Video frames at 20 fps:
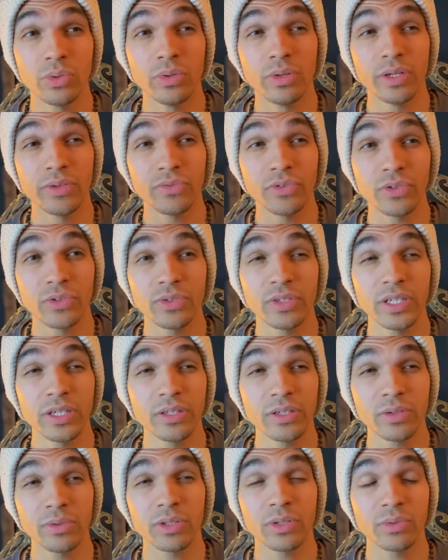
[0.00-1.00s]
if you're
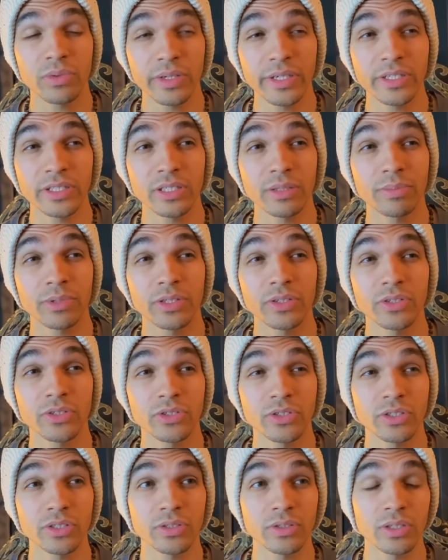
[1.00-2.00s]
dealing with a relationship and
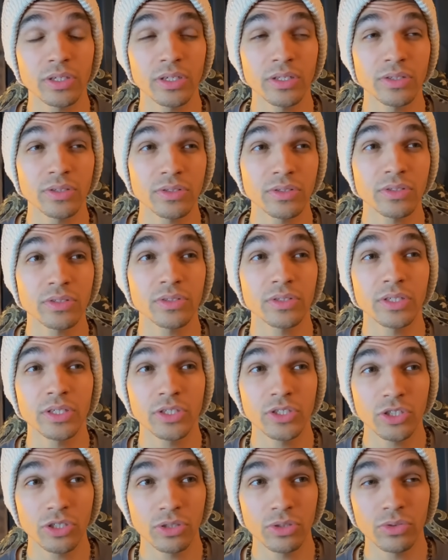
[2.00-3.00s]
there's
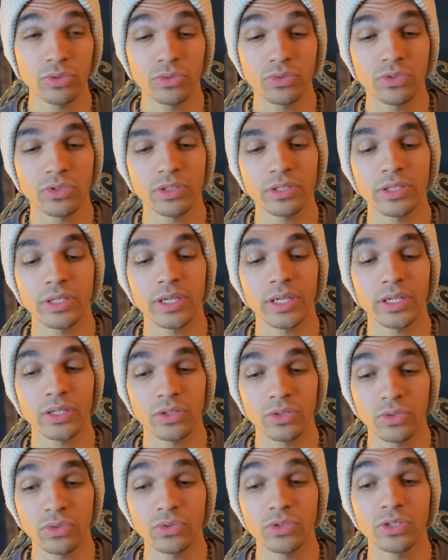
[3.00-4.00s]
issues, I
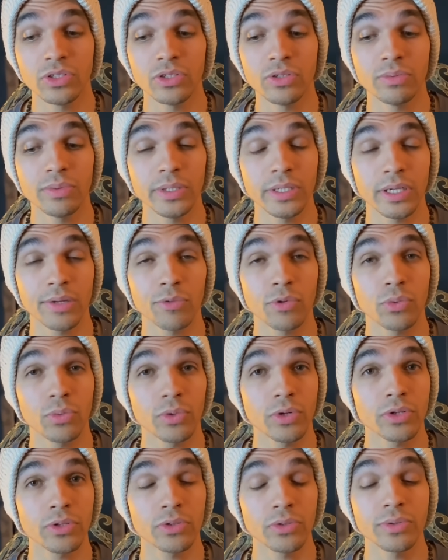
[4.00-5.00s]
do see you being able to
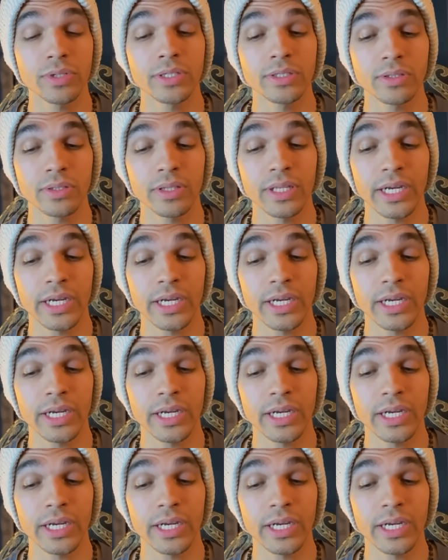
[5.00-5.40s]
work through it.